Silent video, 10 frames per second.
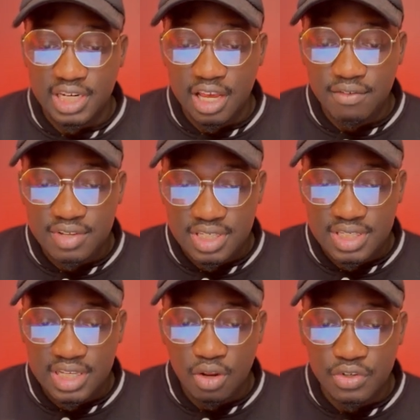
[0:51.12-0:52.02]
ever since
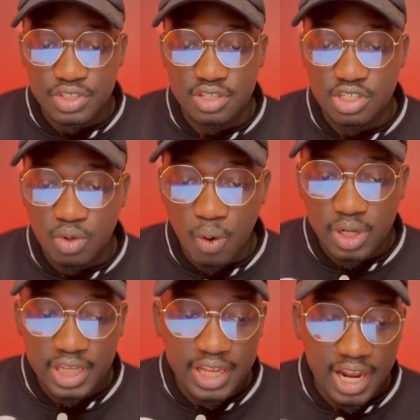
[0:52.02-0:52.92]
they launched this
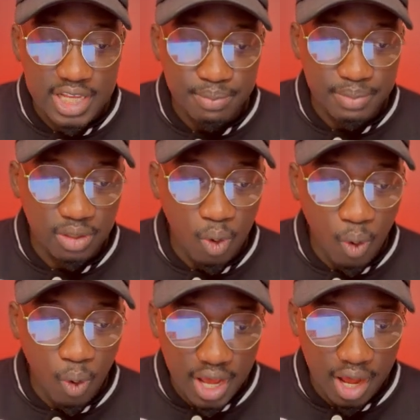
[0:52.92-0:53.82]
coin, it has been
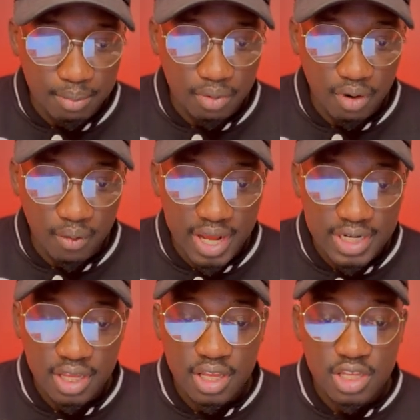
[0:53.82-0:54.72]
going up. All right,
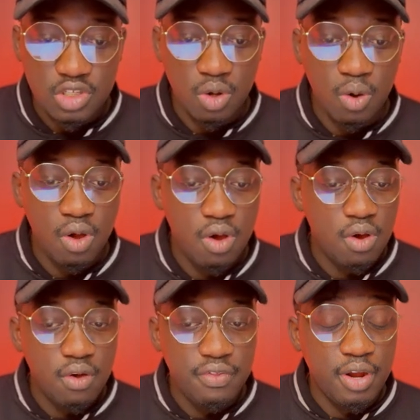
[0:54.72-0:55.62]
so
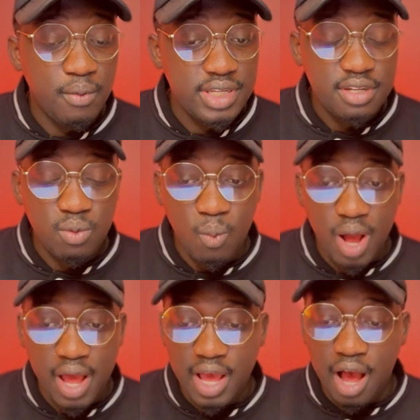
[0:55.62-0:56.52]
the reason
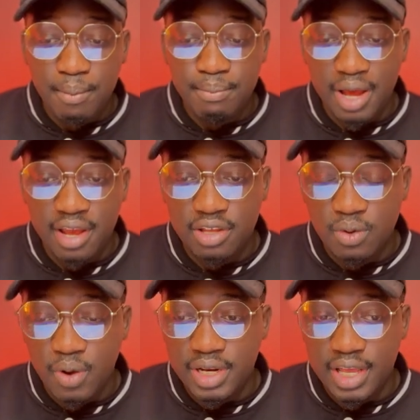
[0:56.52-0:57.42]
why I'm buying
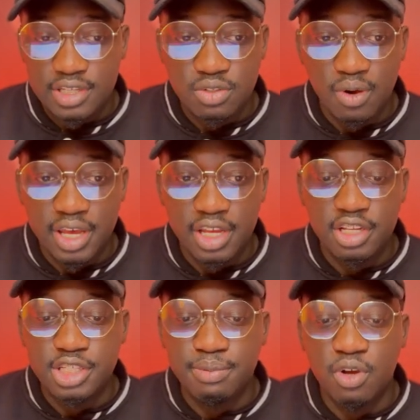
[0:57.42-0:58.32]
CoinEx token
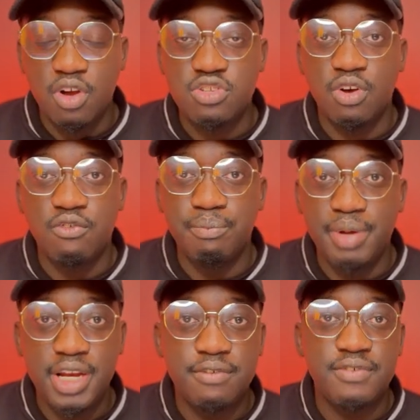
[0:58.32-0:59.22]
is because of
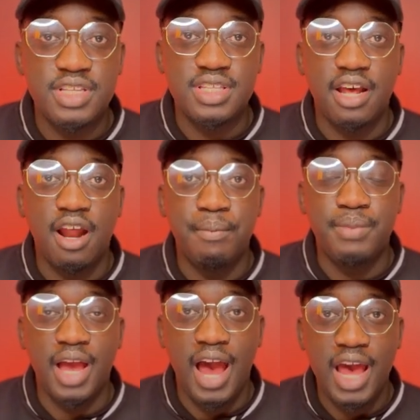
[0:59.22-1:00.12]
benefits that are
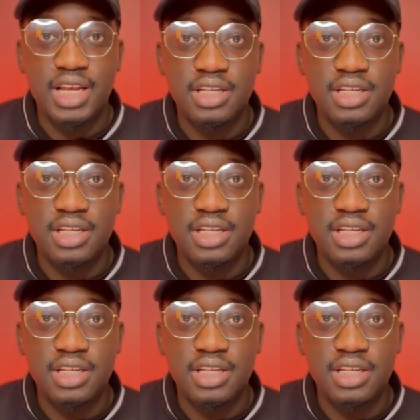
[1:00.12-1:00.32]
behind